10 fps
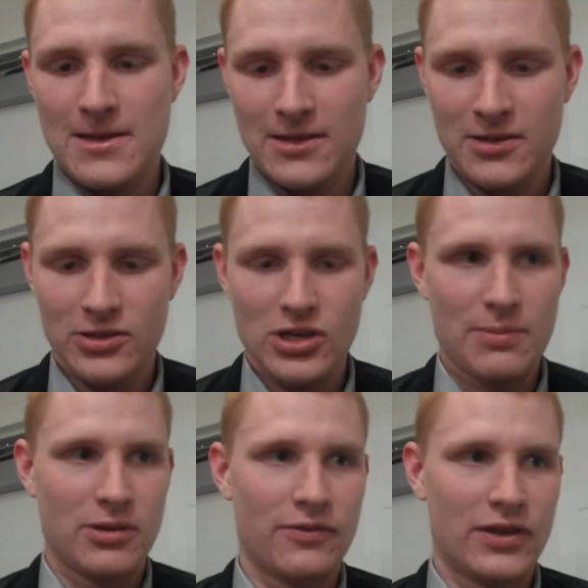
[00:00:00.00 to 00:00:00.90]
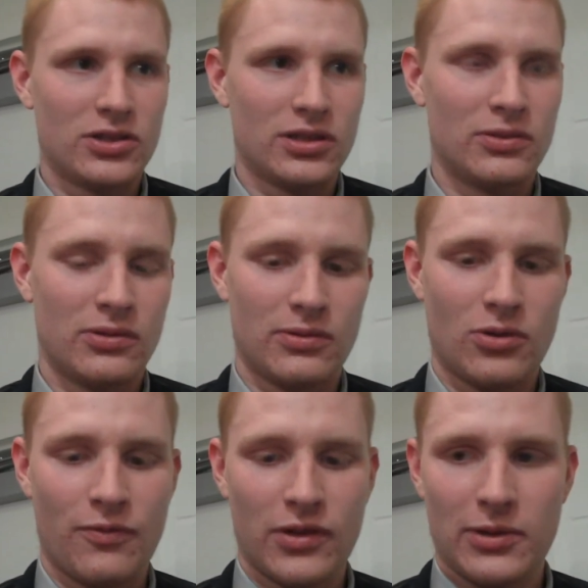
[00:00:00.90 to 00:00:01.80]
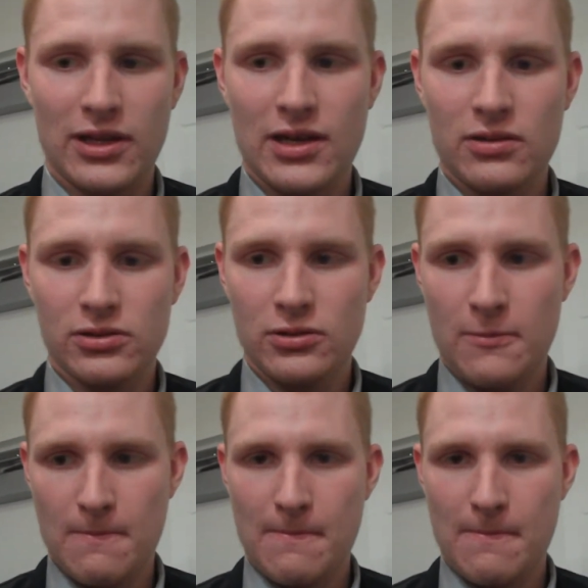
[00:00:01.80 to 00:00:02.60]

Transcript: they're going to drop here eventually, hopefully when they count. So.